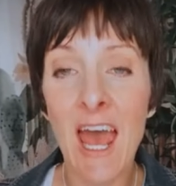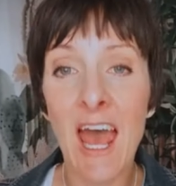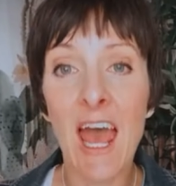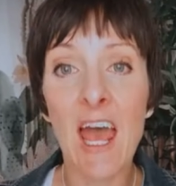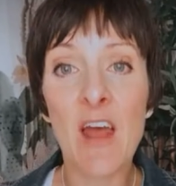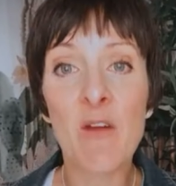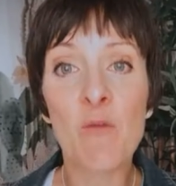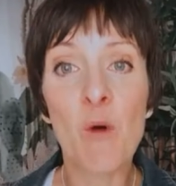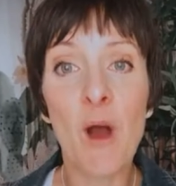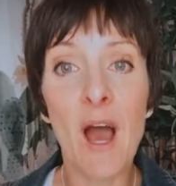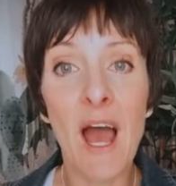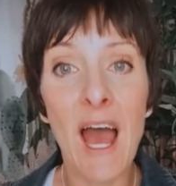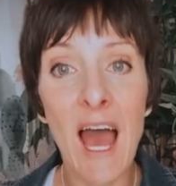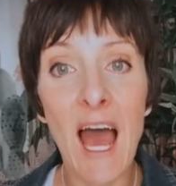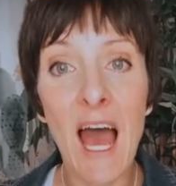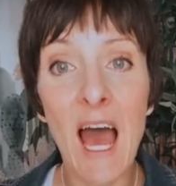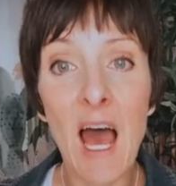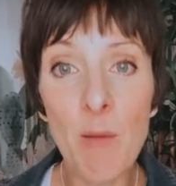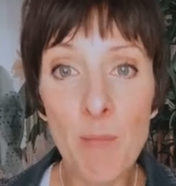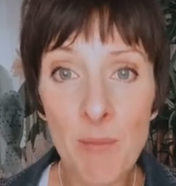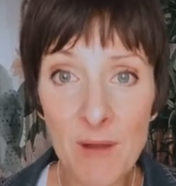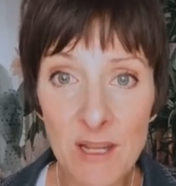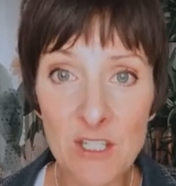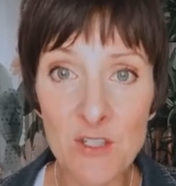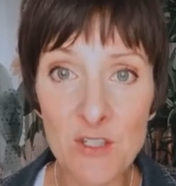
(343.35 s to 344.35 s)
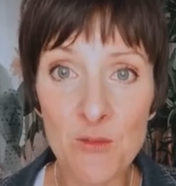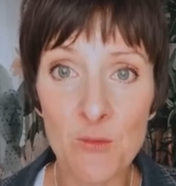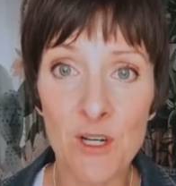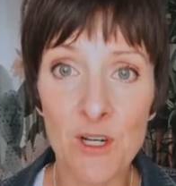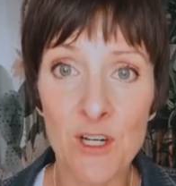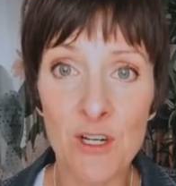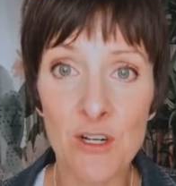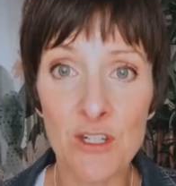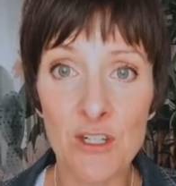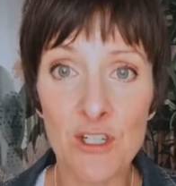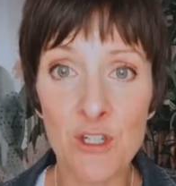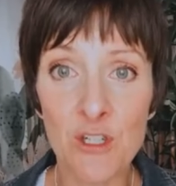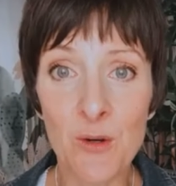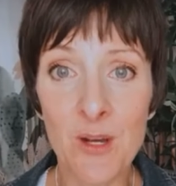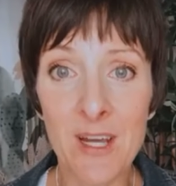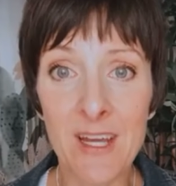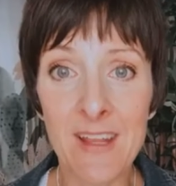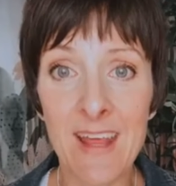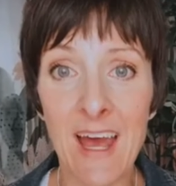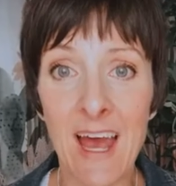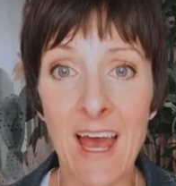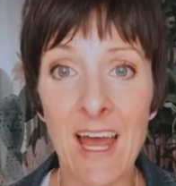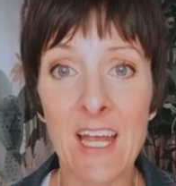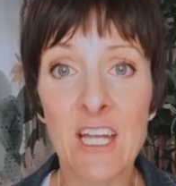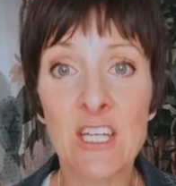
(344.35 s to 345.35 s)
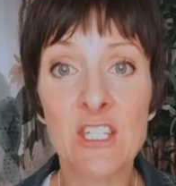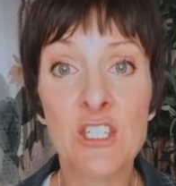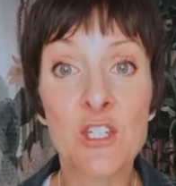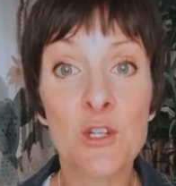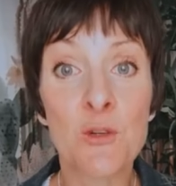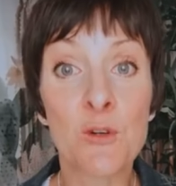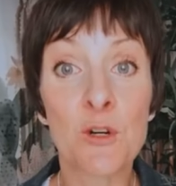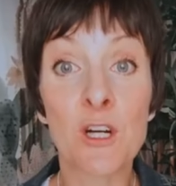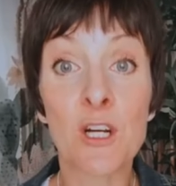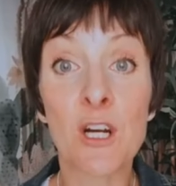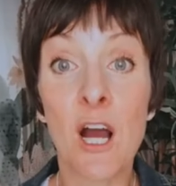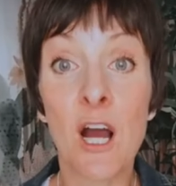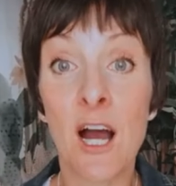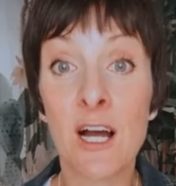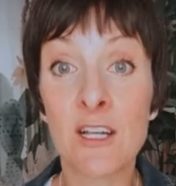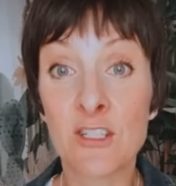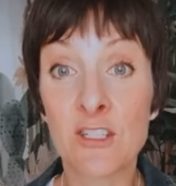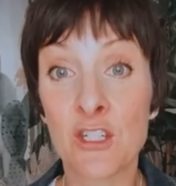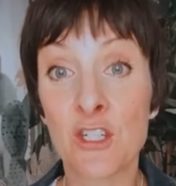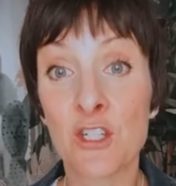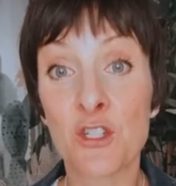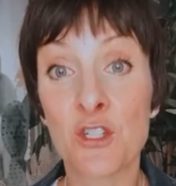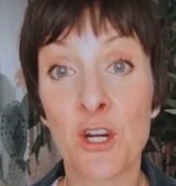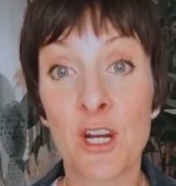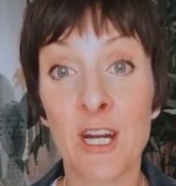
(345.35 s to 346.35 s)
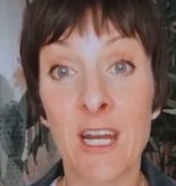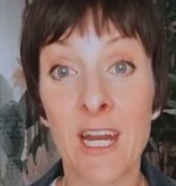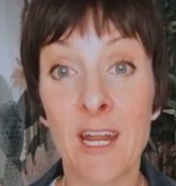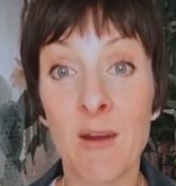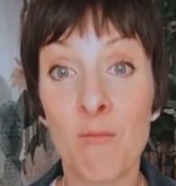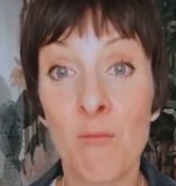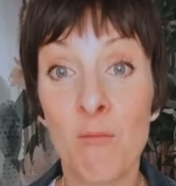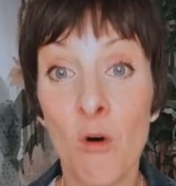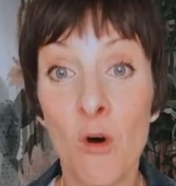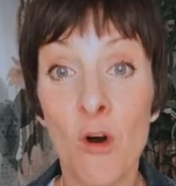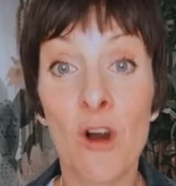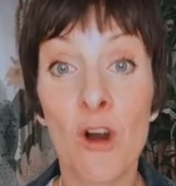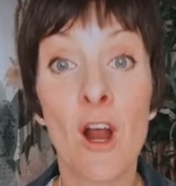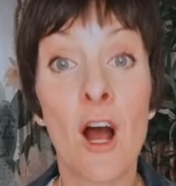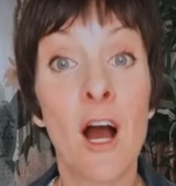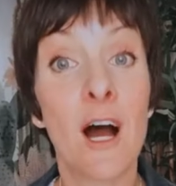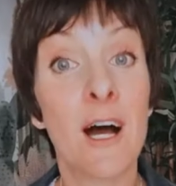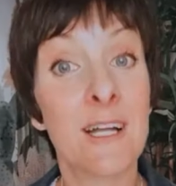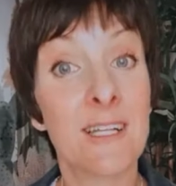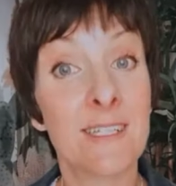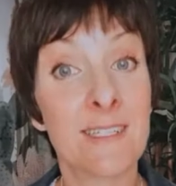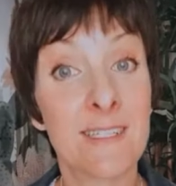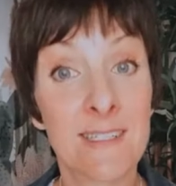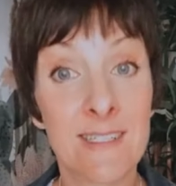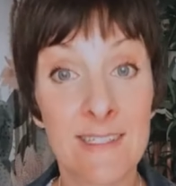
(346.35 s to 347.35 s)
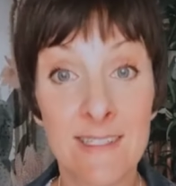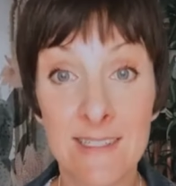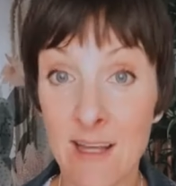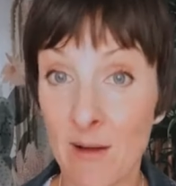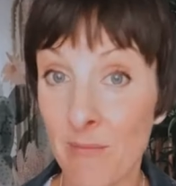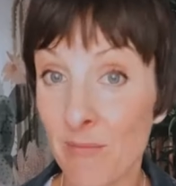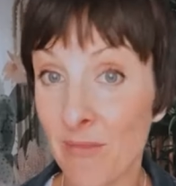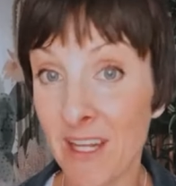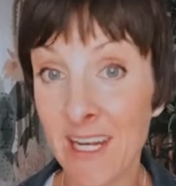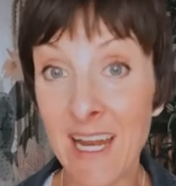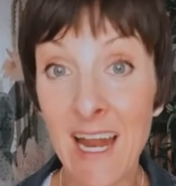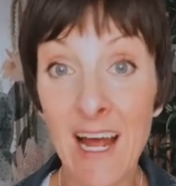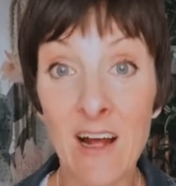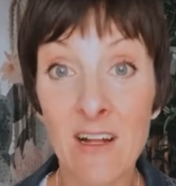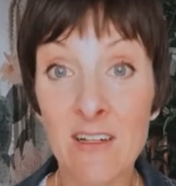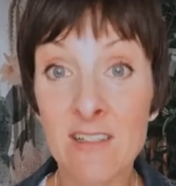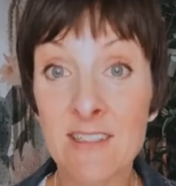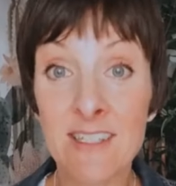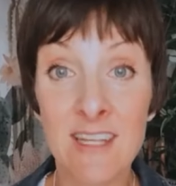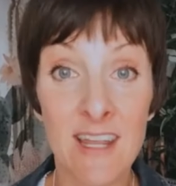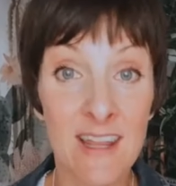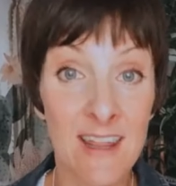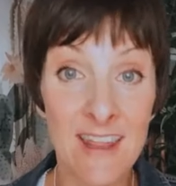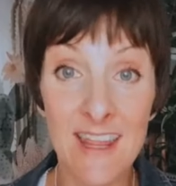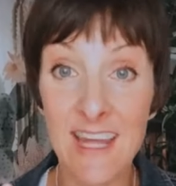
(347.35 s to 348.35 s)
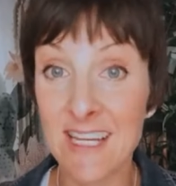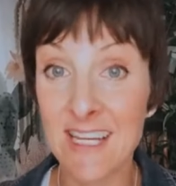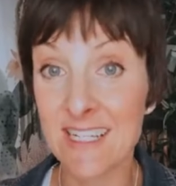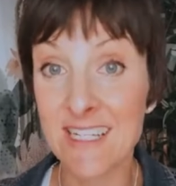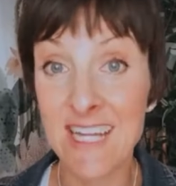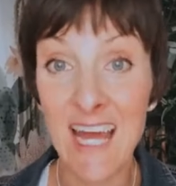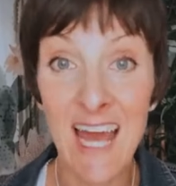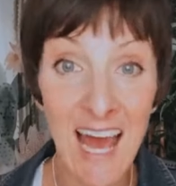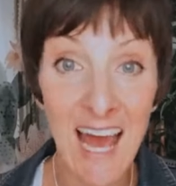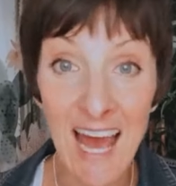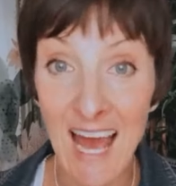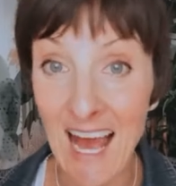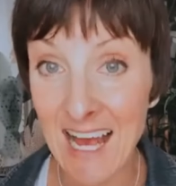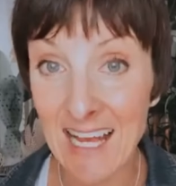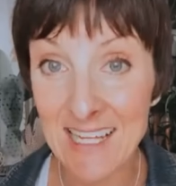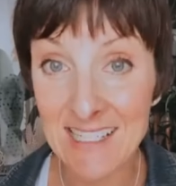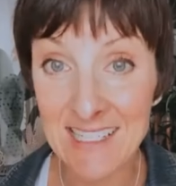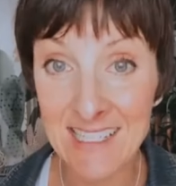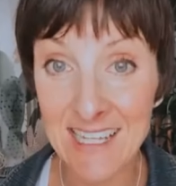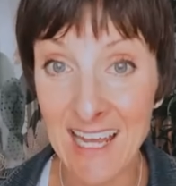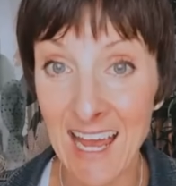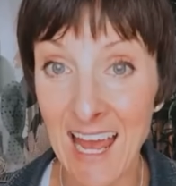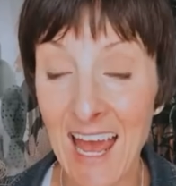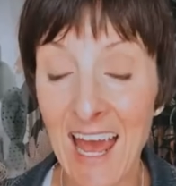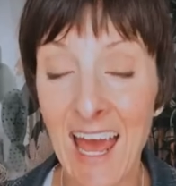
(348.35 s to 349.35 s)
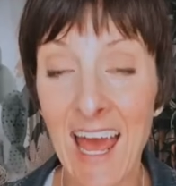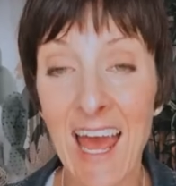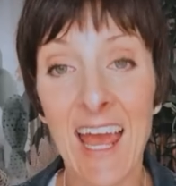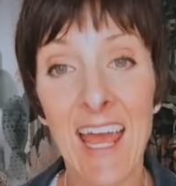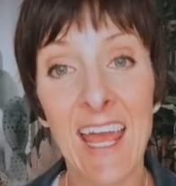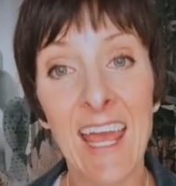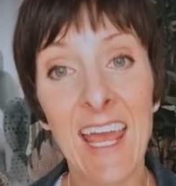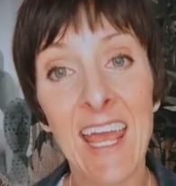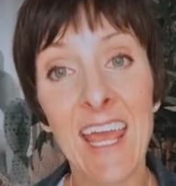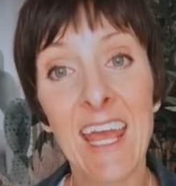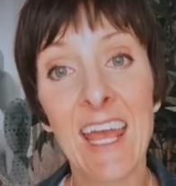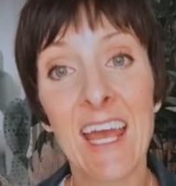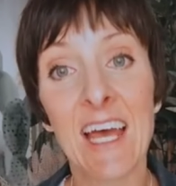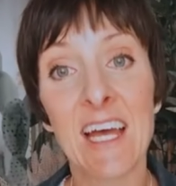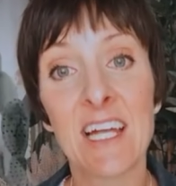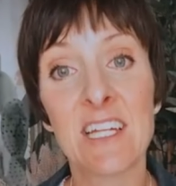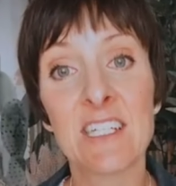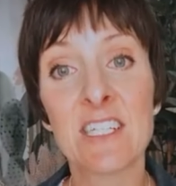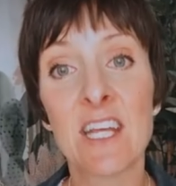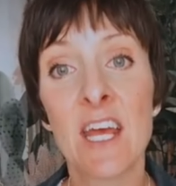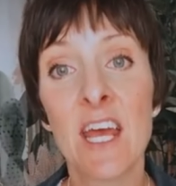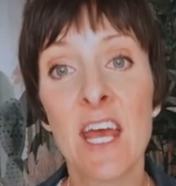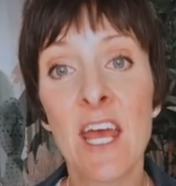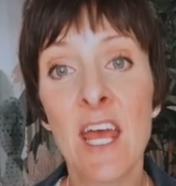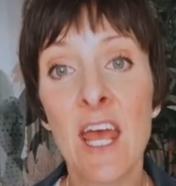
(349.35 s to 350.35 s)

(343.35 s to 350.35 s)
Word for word: And what happens when you're doing that is you're concentrating more on something else, the task at hand